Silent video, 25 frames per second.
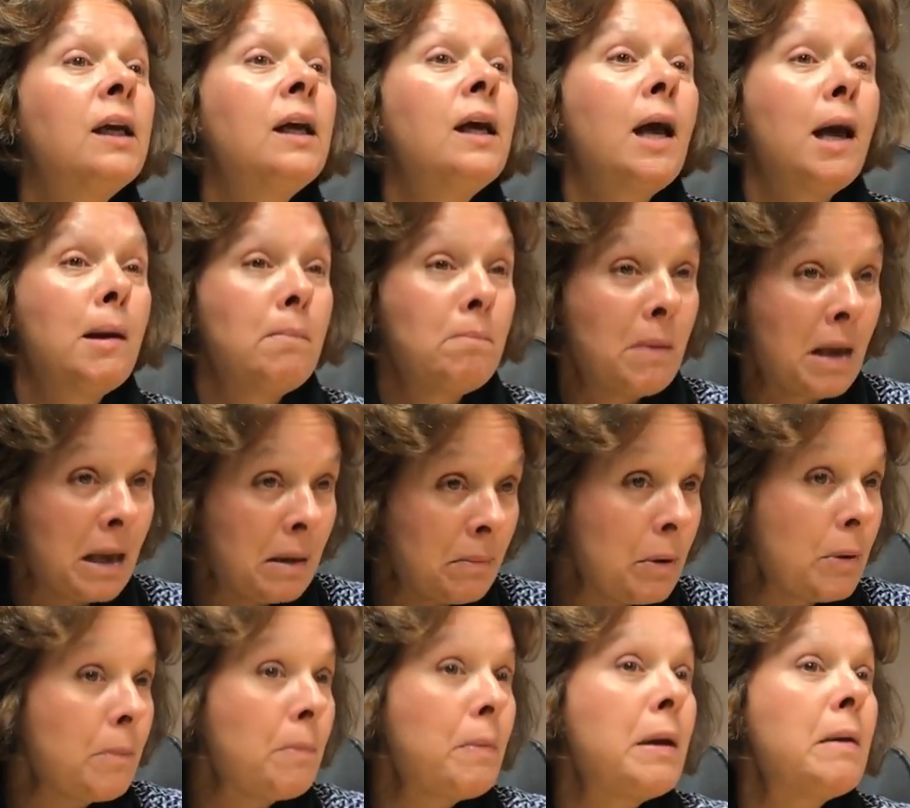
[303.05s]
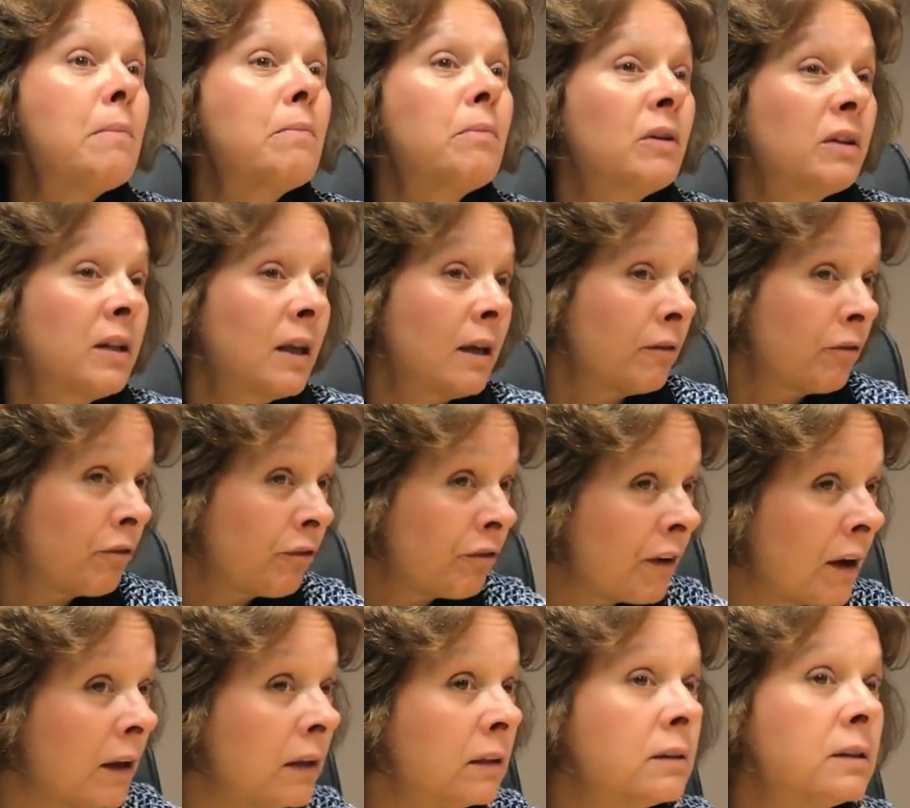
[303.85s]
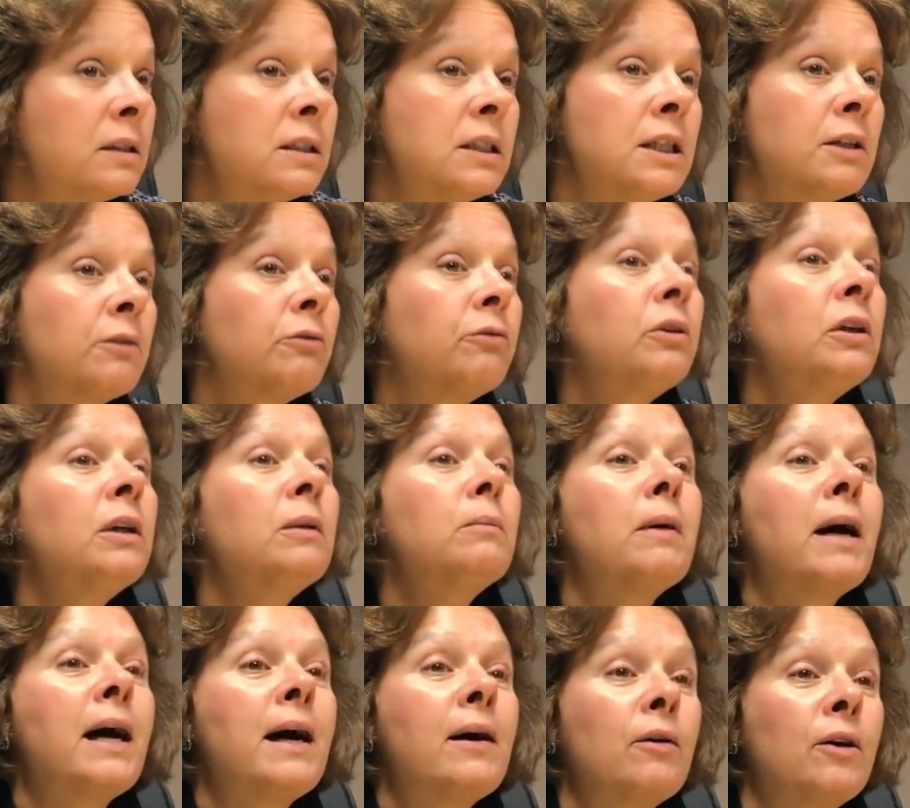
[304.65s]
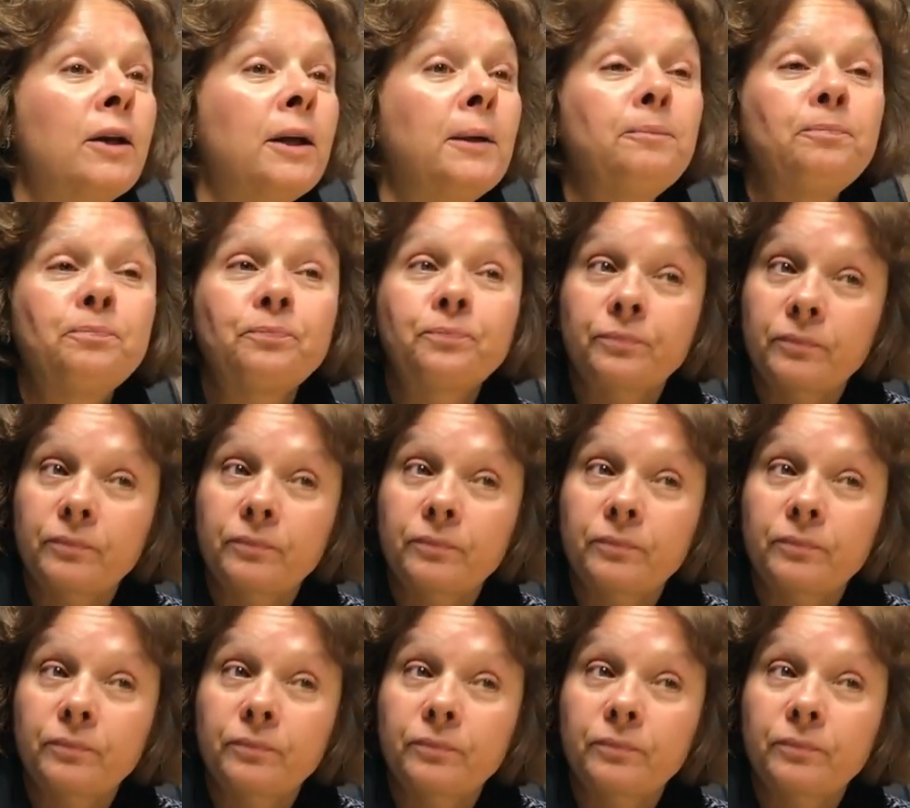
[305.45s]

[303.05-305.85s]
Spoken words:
And maybe people that felt indifferent about it,